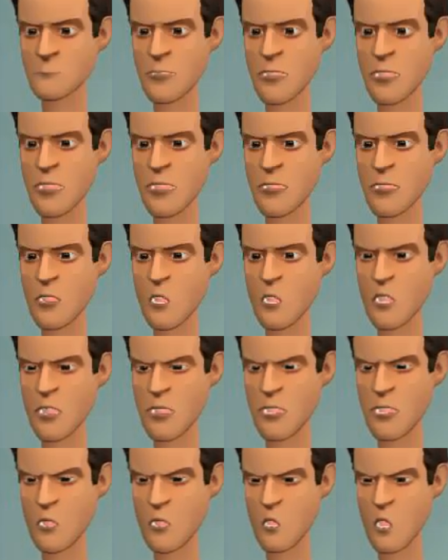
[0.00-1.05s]
Because you
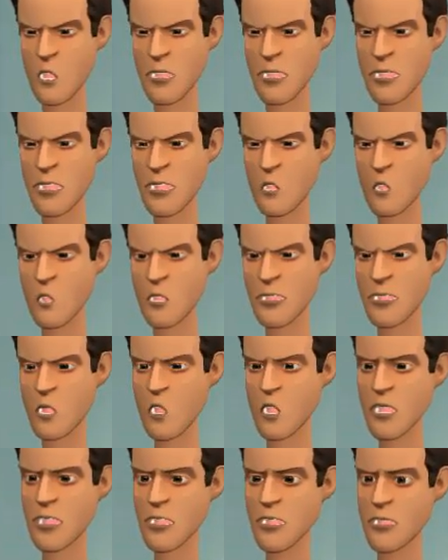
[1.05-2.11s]
are too young to
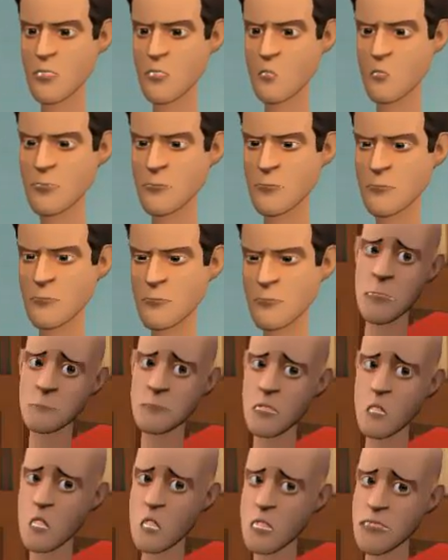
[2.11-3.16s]
watch the show.
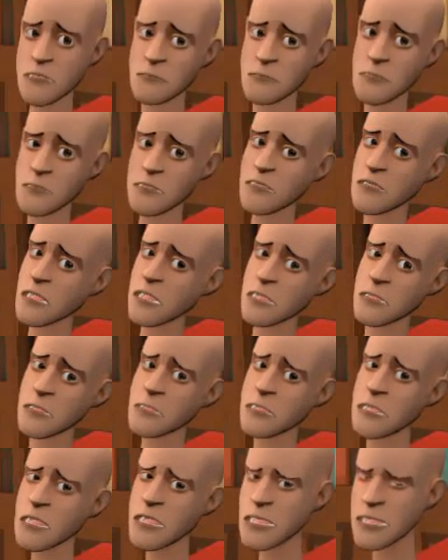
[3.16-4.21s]
But all of my friends
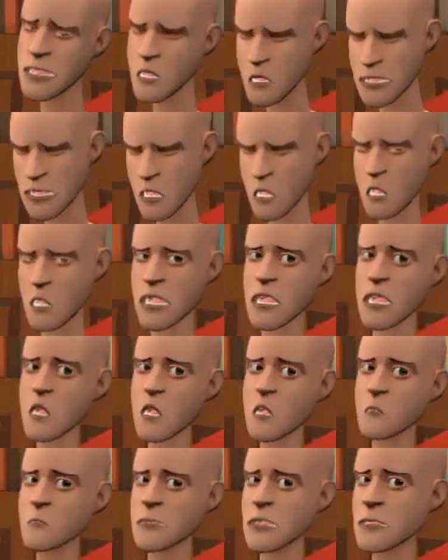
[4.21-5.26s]
get to watch
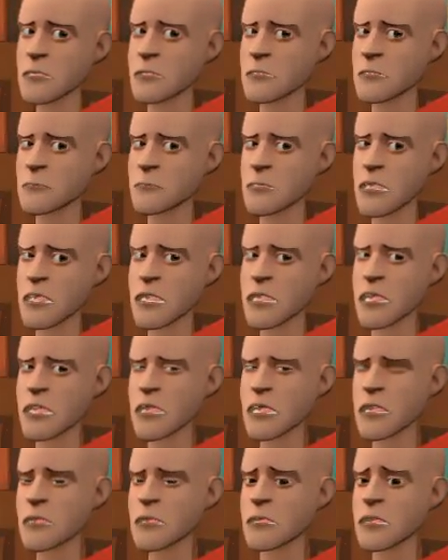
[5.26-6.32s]
South Park, and
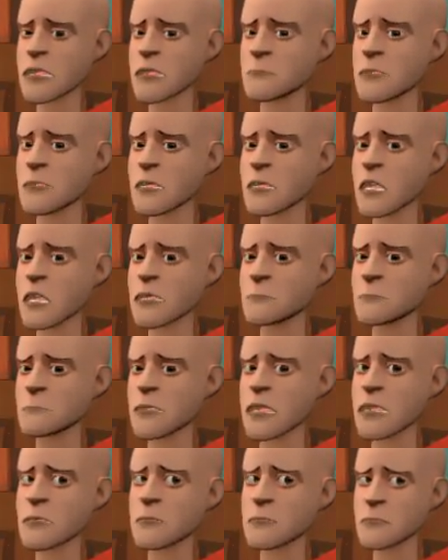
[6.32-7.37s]
they're the same age as
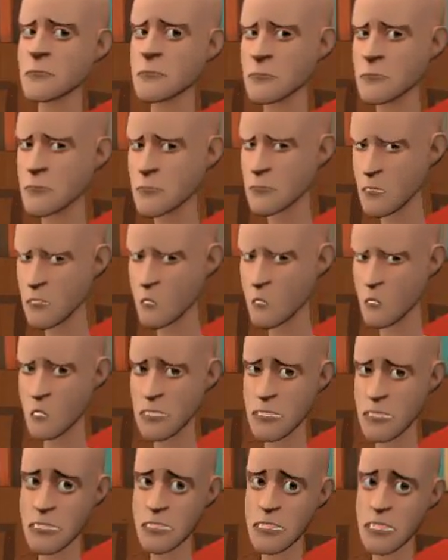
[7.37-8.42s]
me. So
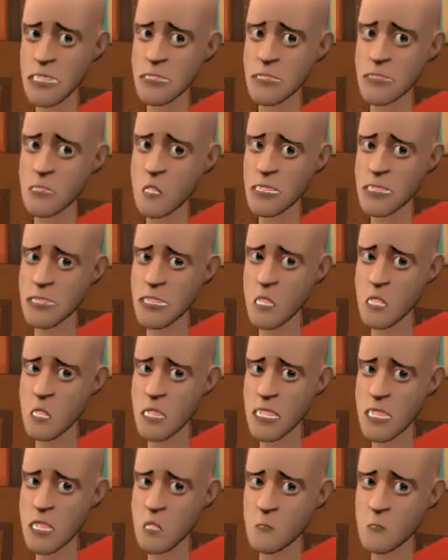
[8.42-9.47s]
why can't I watch
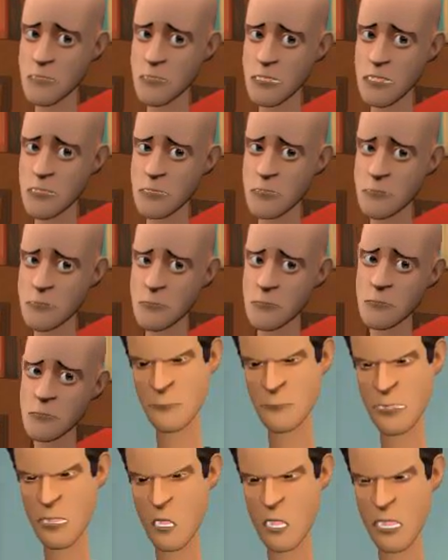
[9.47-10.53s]
South Park?
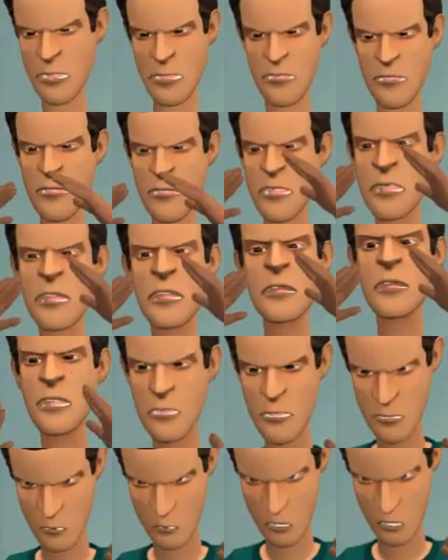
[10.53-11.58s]
I just freaking
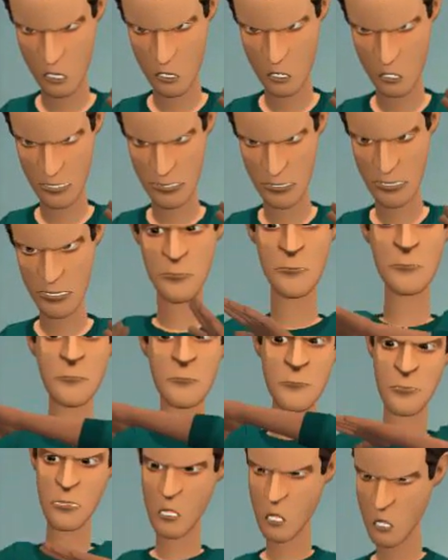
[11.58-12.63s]
told you why.
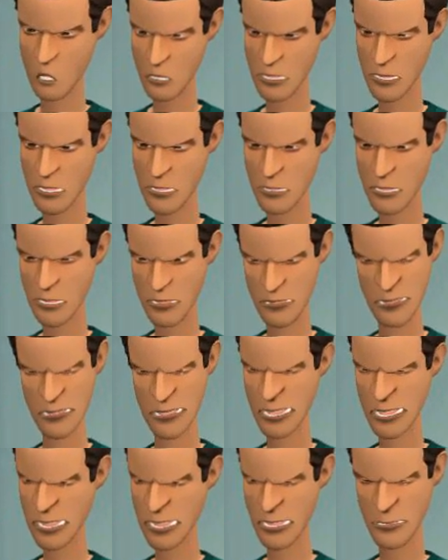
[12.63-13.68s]
You little
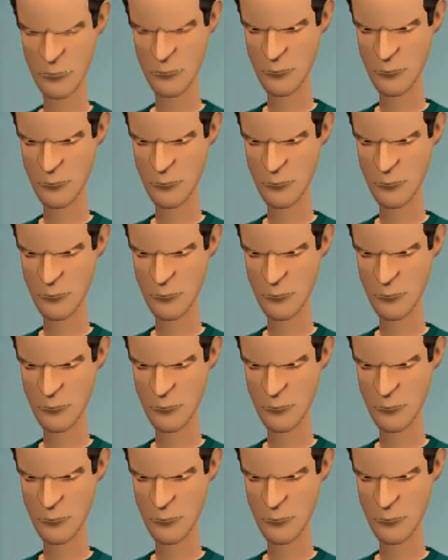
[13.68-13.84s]
craphead.